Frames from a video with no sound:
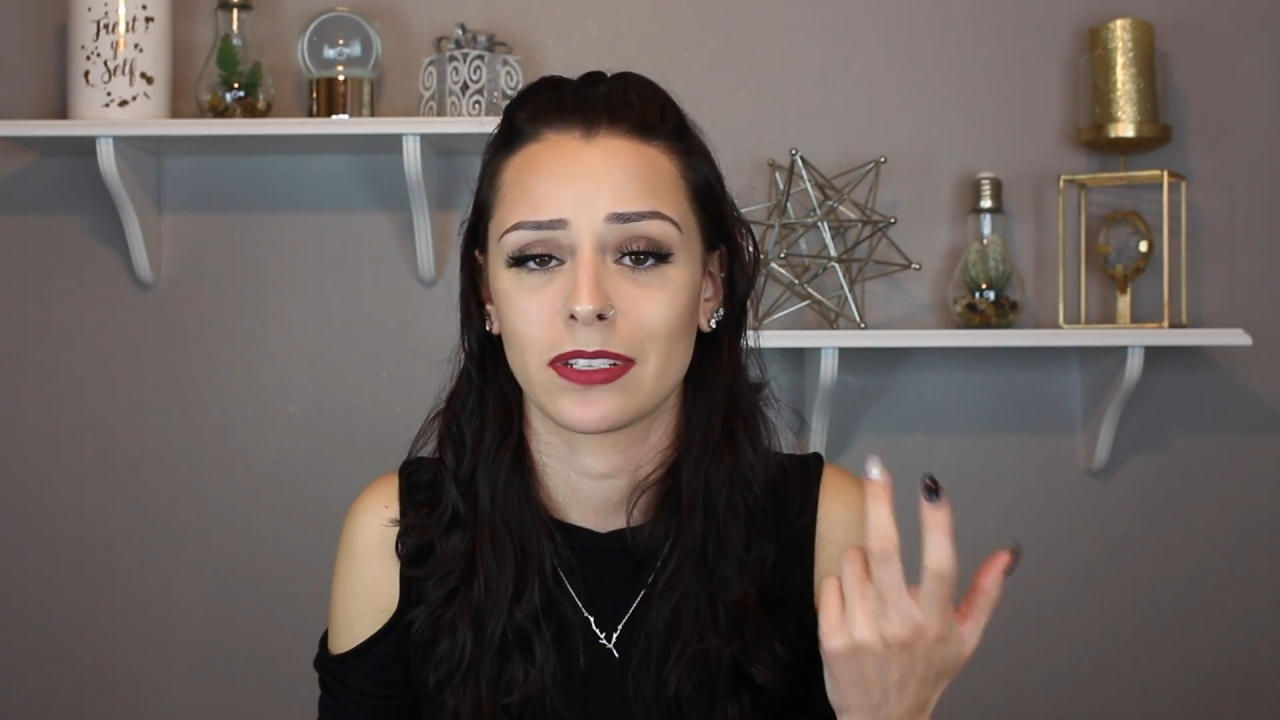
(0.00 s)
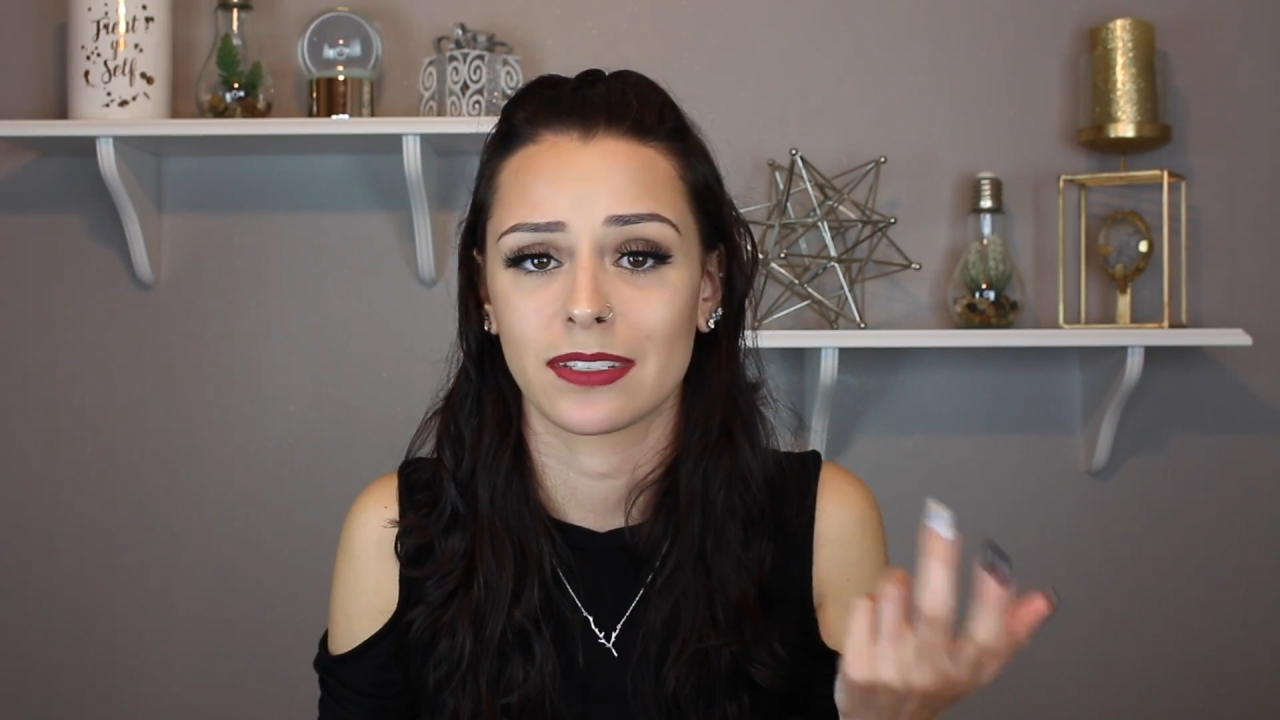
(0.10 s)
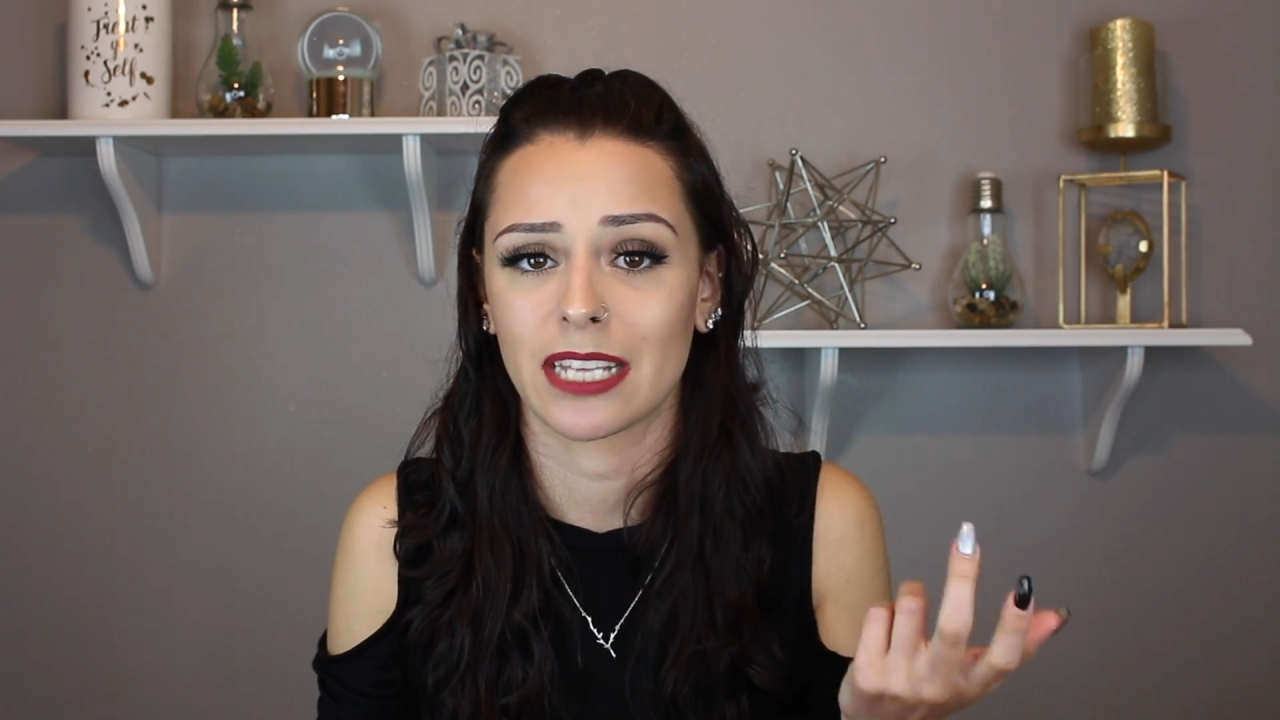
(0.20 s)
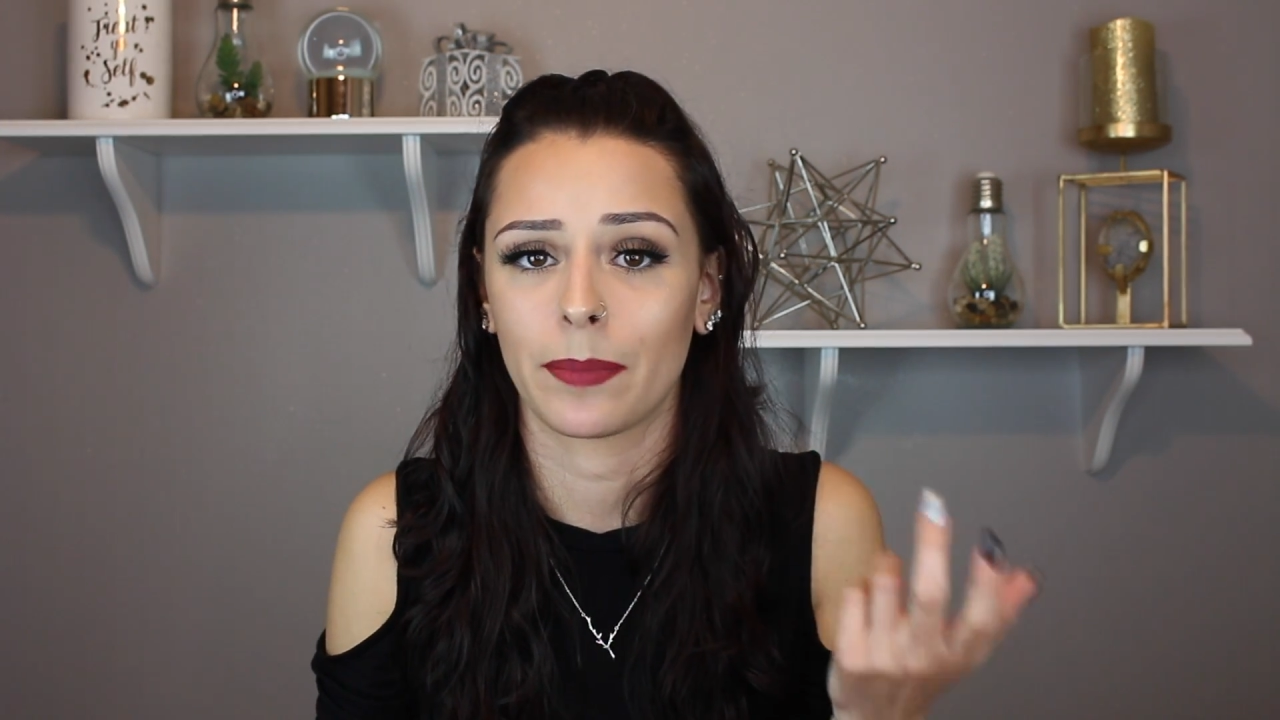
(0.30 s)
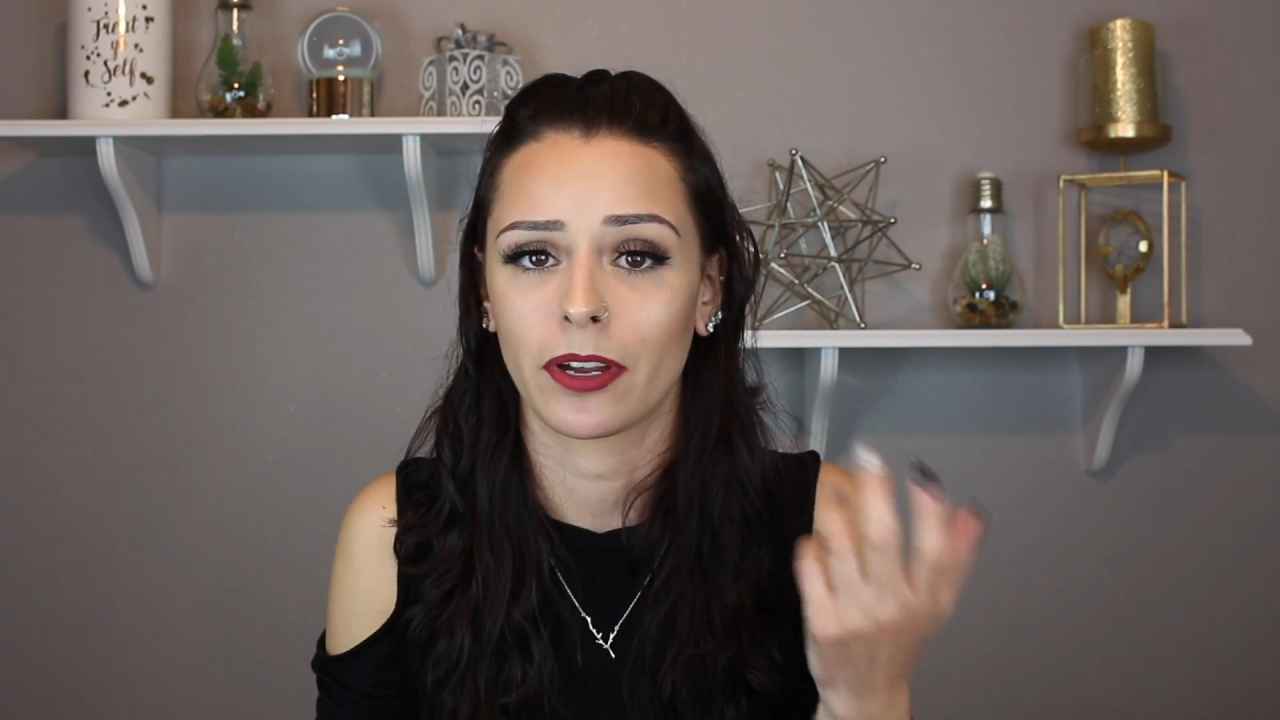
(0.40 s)
it to
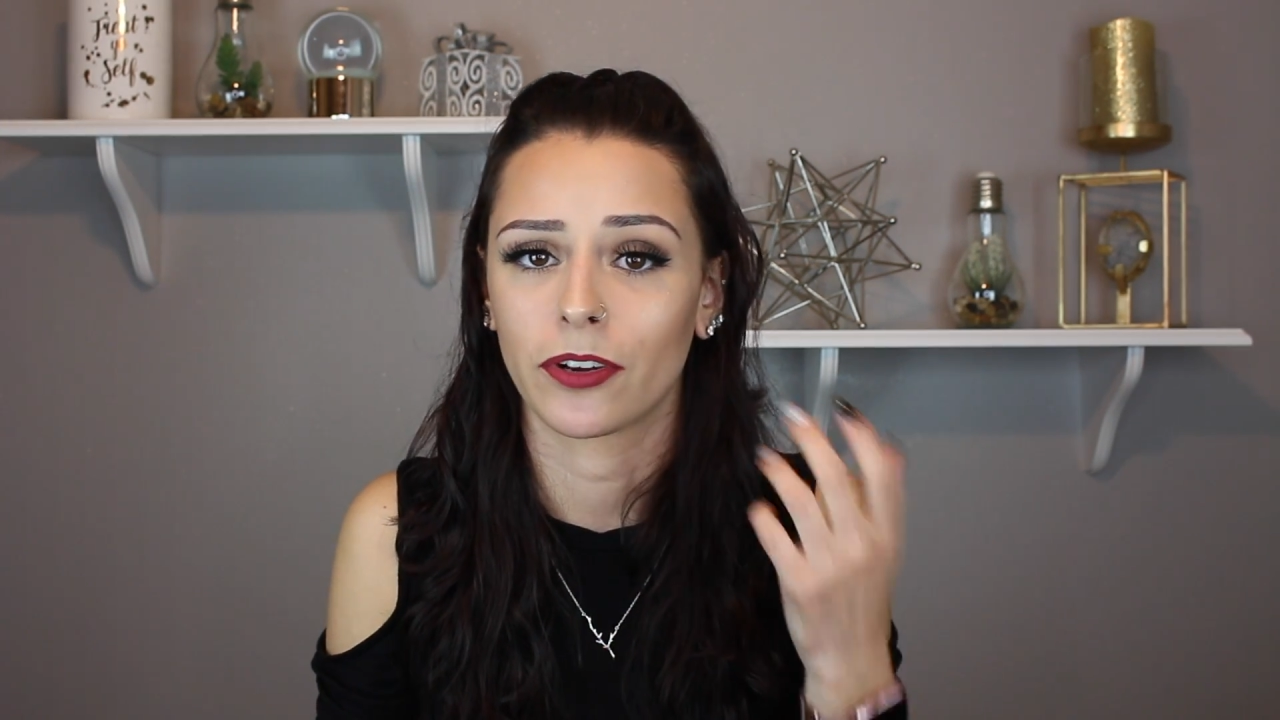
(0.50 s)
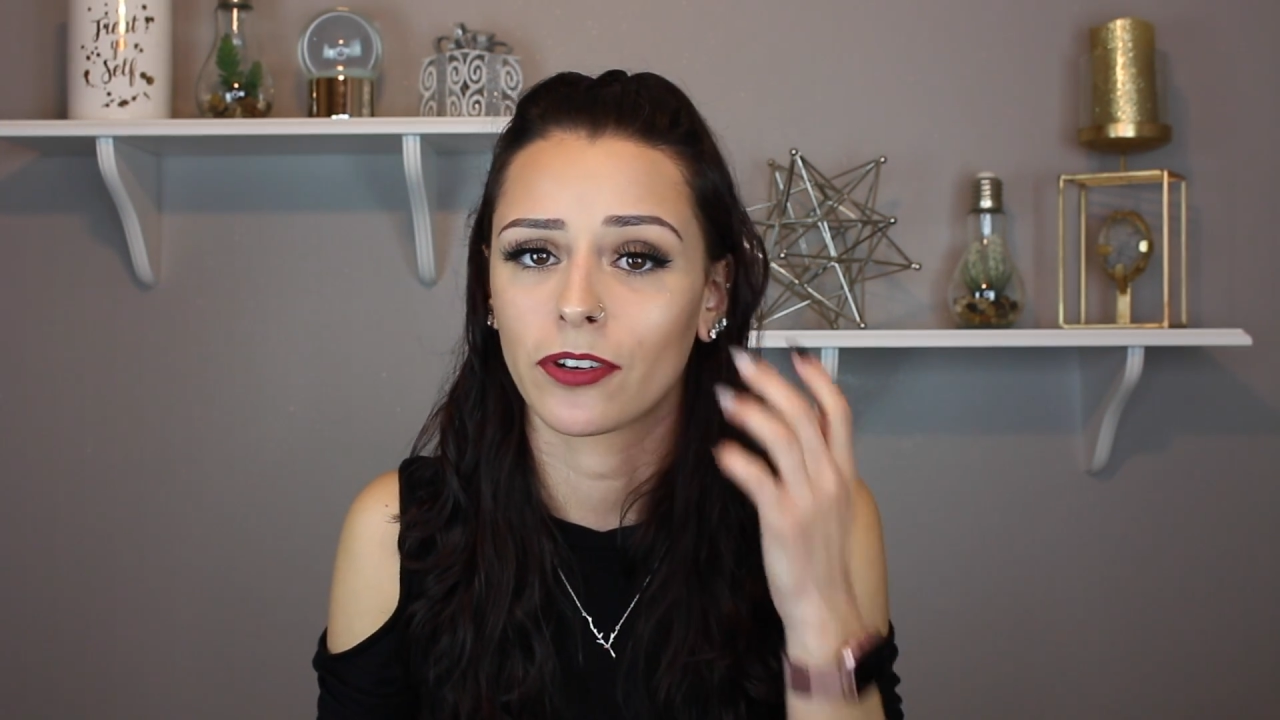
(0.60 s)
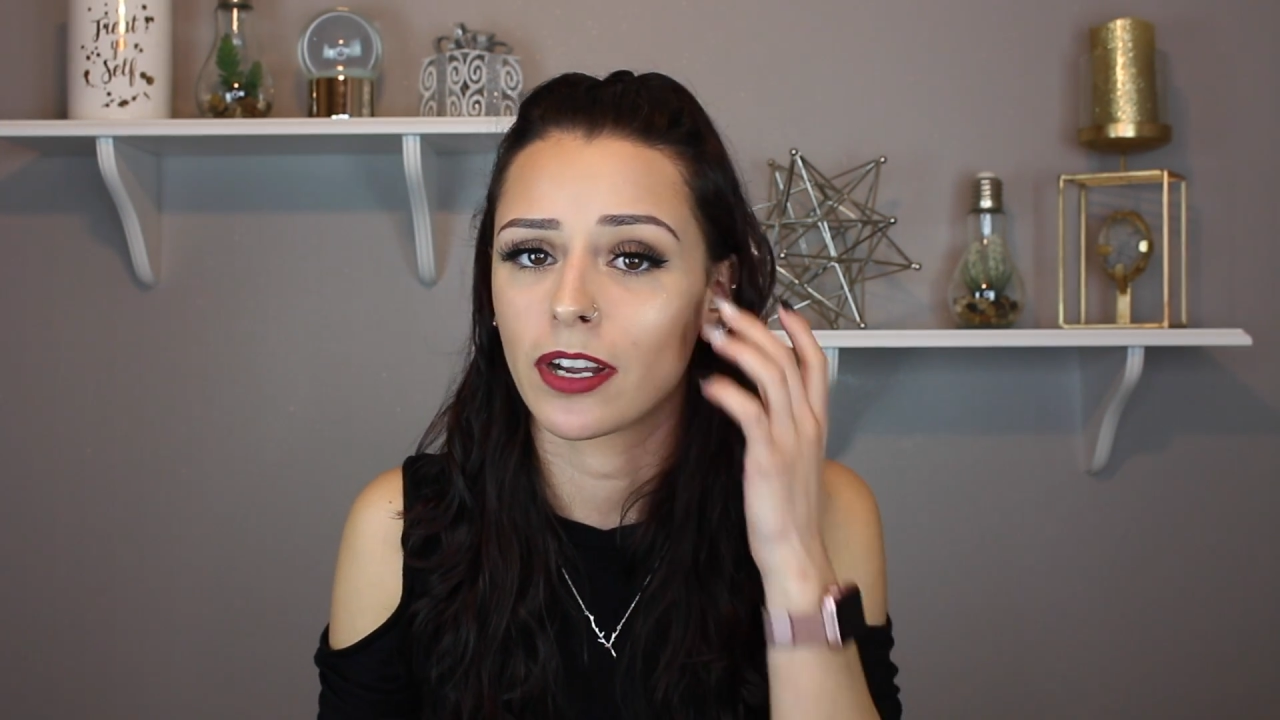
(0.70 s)
set my under